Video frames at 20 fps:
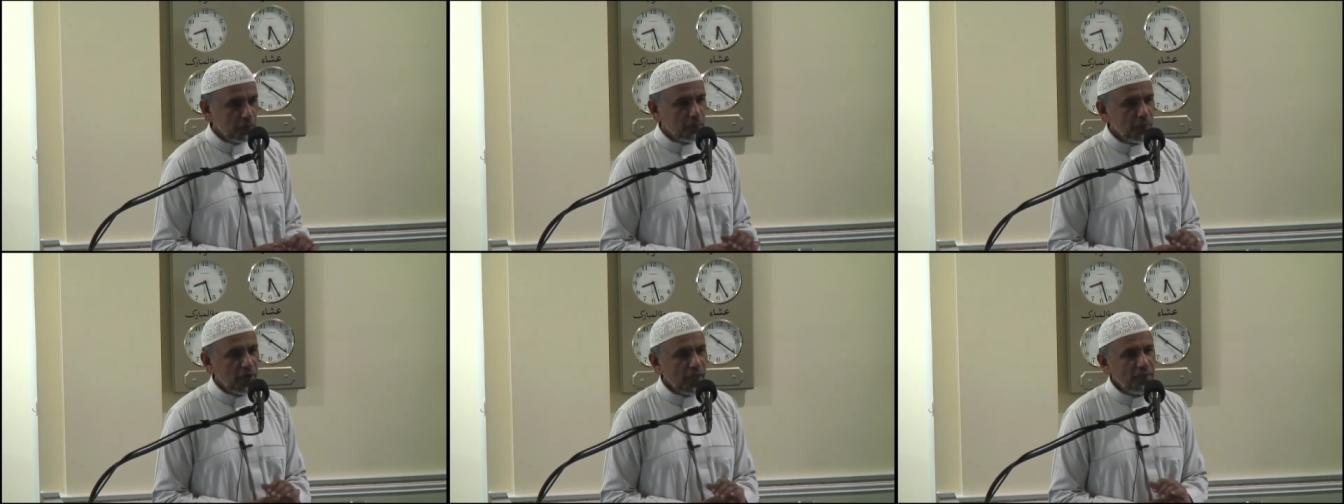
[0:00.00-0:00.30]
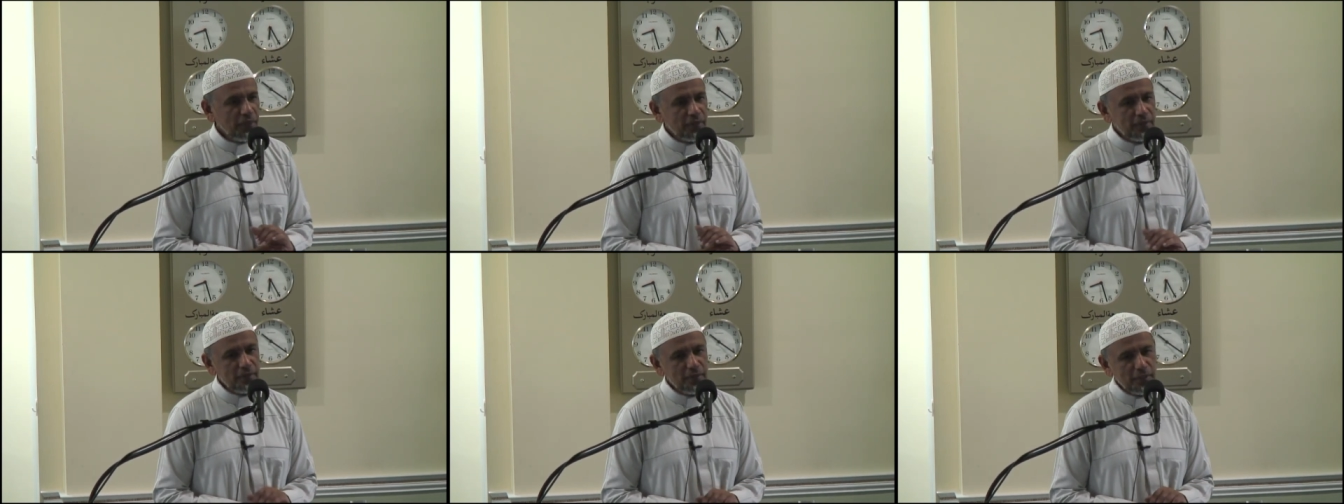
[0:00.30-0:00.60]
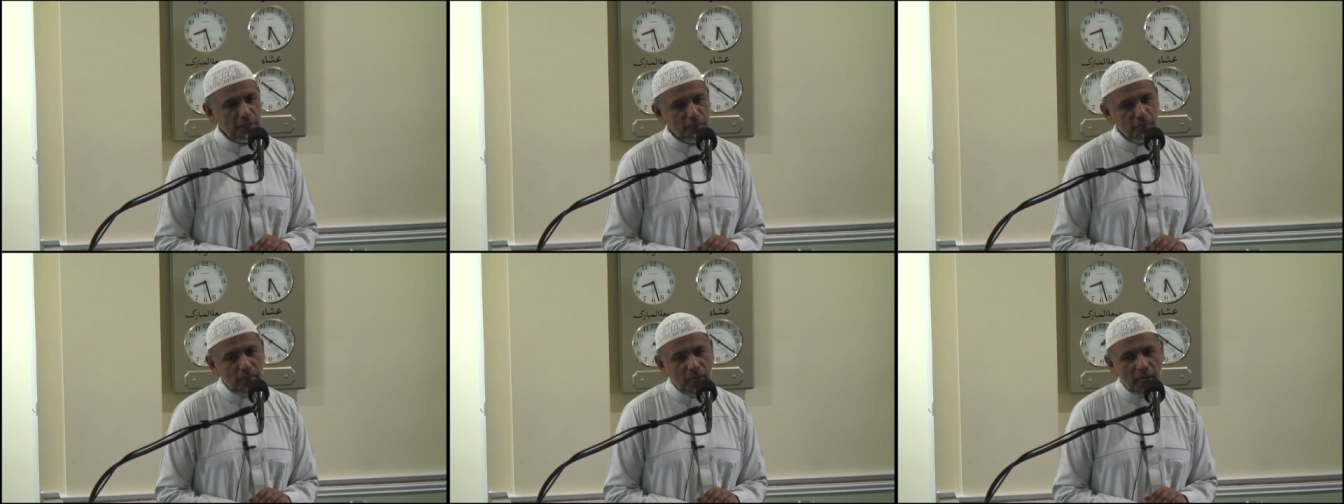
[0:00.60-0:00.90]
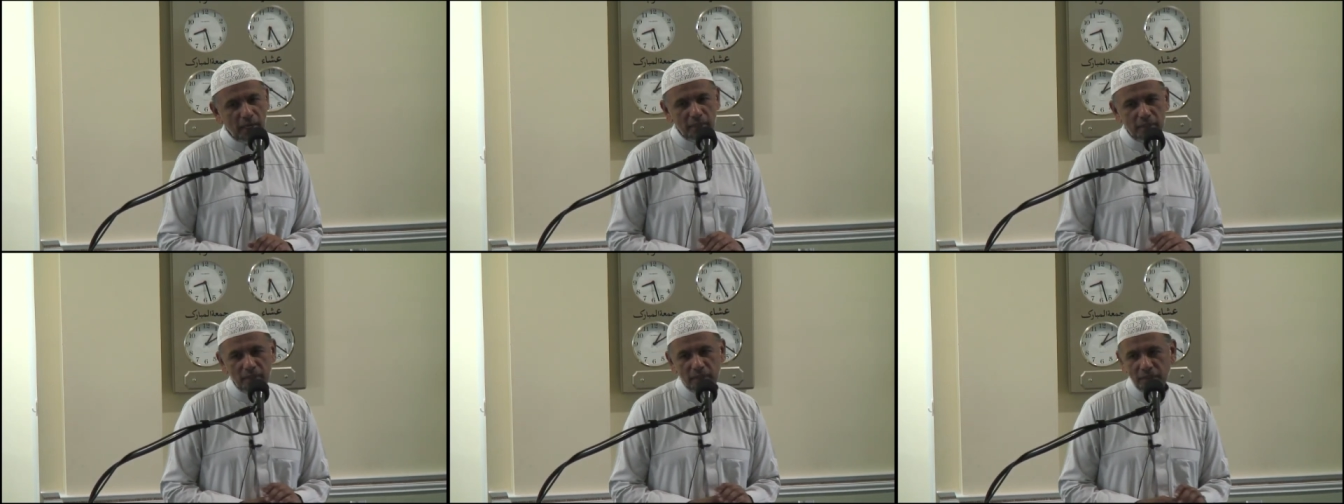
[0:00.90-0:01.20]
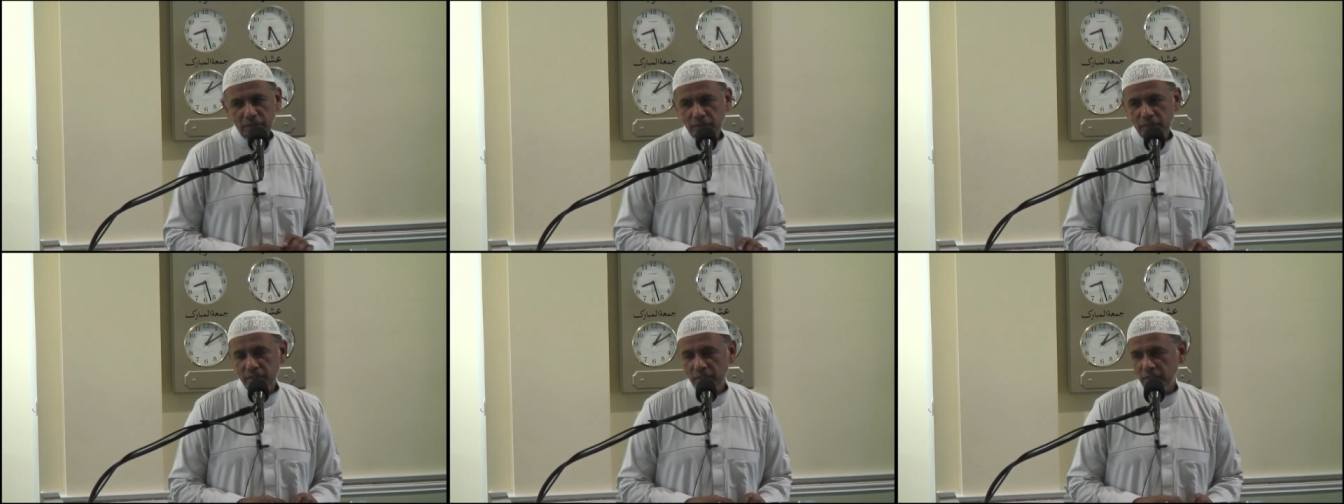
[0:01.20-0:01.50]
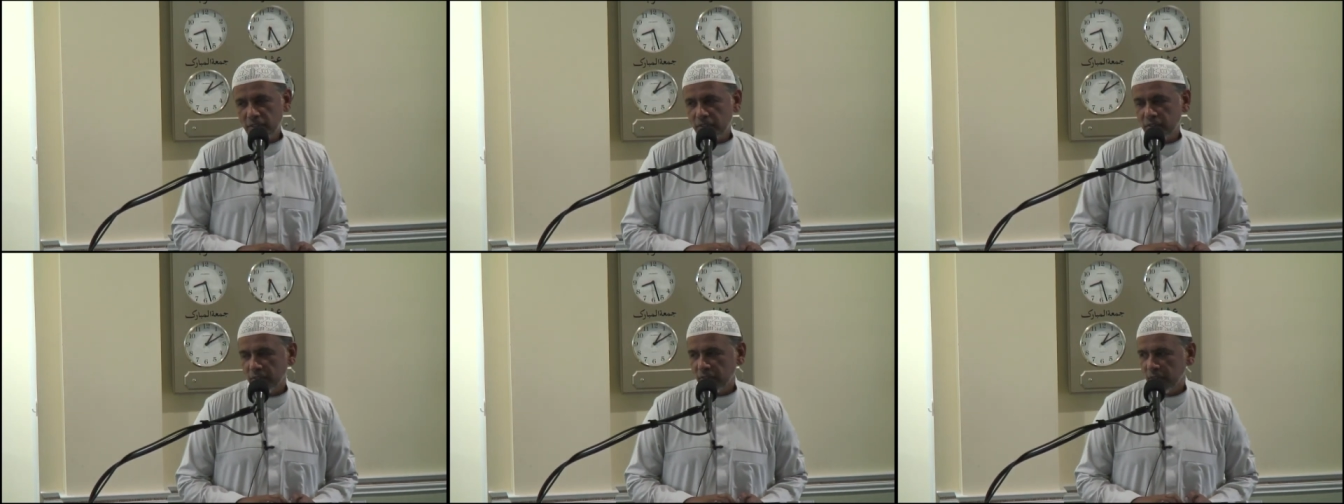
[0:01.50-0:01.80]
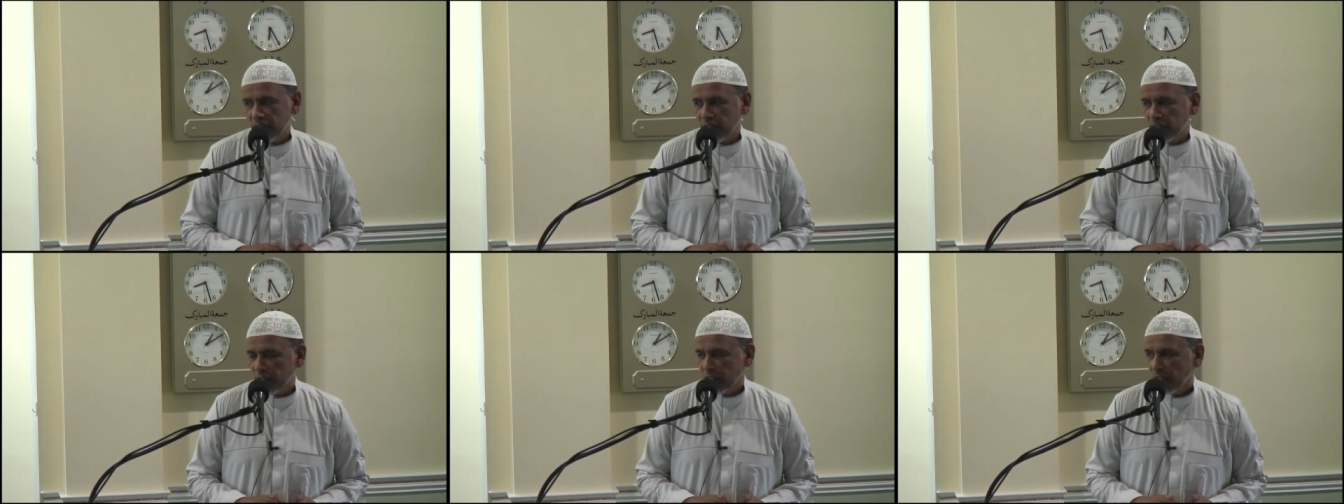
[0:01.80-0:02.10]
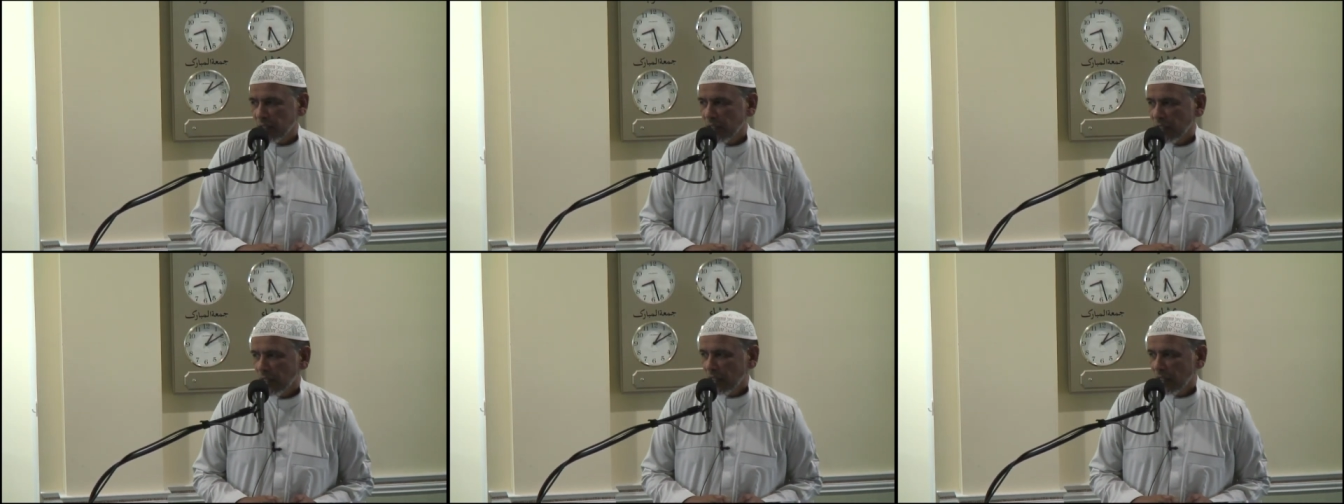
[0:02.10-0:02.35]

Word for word: brothers and my dear sisters,